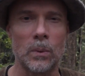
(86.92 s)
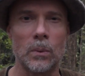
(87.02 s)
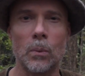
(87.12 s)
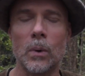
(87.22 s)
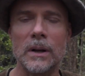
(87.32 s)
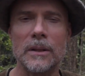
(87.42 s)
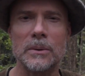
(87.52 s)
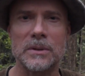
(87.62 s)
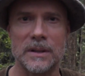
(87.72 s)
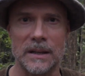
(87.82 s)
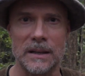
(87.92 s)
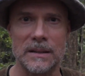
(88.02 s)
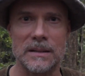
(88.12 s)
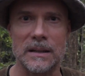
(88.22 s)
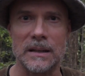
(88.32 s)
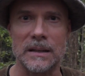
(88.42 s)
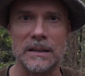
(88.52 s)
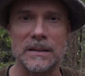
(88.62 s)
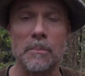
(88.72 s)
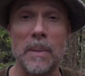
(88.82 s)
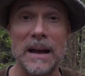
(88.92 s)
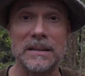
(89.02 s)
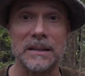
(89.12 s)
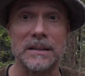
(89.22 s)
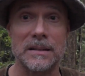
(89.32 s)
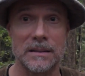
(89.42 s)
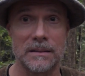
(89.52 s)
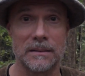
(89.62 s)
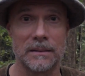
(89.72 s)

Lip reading: One of those things is baskets.